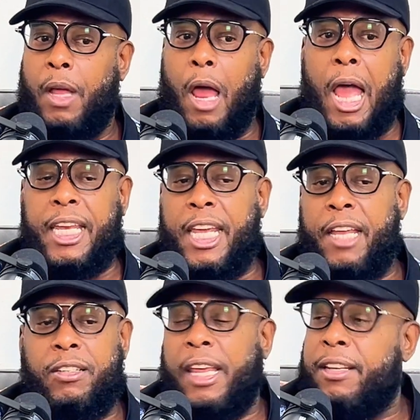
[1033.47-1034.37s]
I
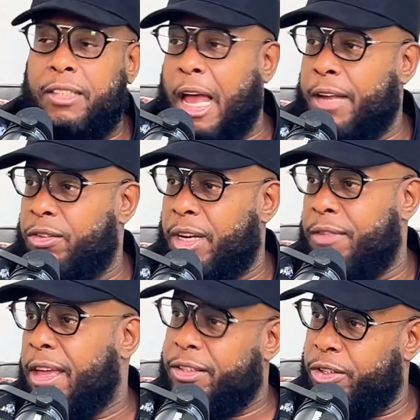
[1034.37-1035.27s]
can't take sides
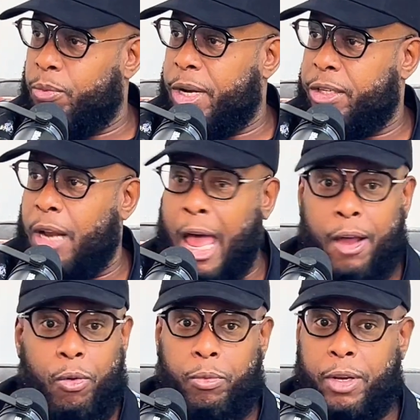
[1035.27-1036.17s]
in that situation.
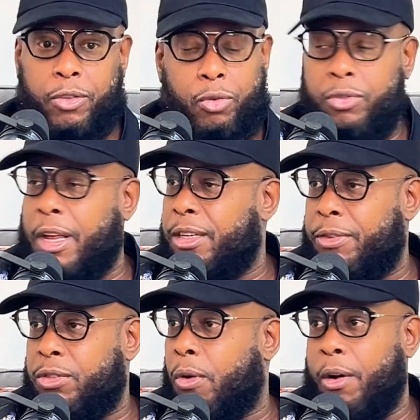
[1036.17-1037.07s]
Right. There's two sides to
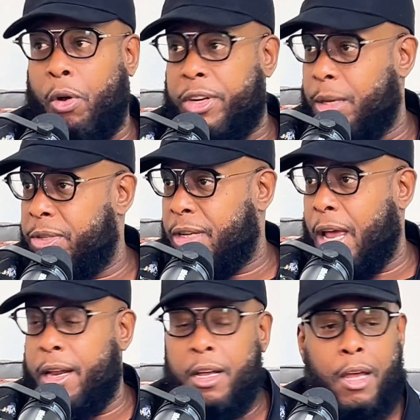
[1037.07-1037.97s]
every story. I don't know Kim's
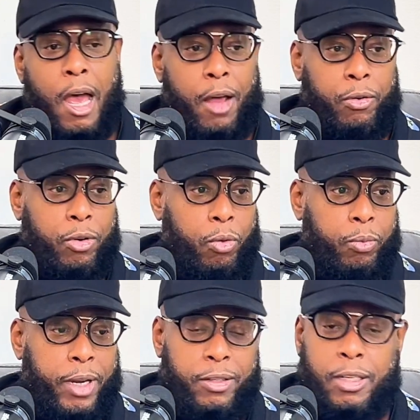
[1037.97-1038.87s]
side. Right. I don't
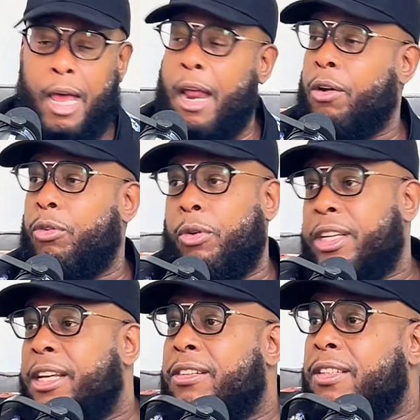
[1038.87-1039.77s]
know his side. I don't know the
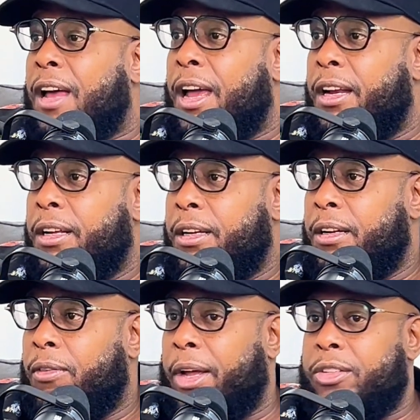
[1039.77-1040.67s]
kid's side.
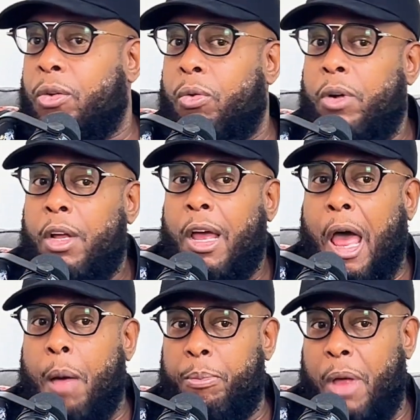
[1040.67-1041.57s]
Right. So
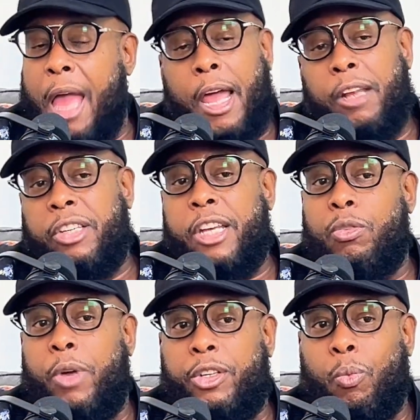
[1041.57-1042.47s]
I got to take
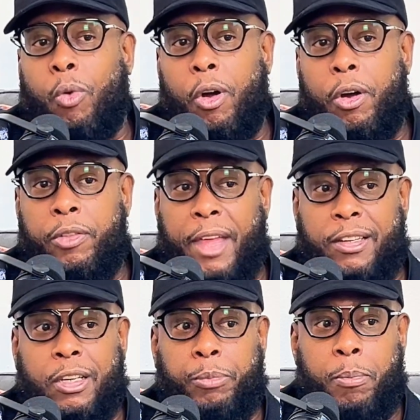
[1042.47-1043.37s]
you at your word
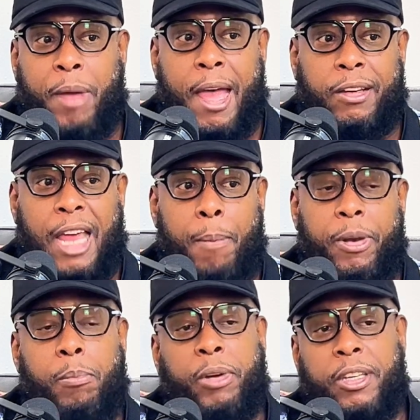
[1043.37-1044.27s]
that something bad is
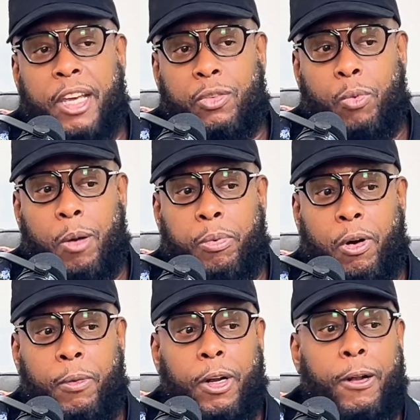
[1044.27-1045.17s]
happening. But guess what,
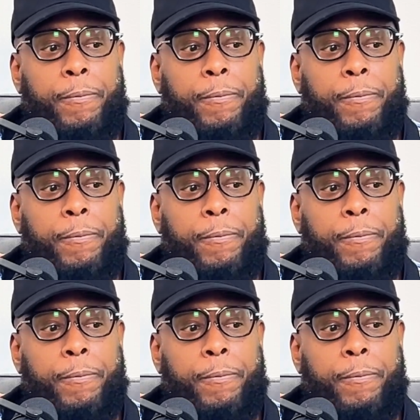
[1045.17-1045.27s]
bro?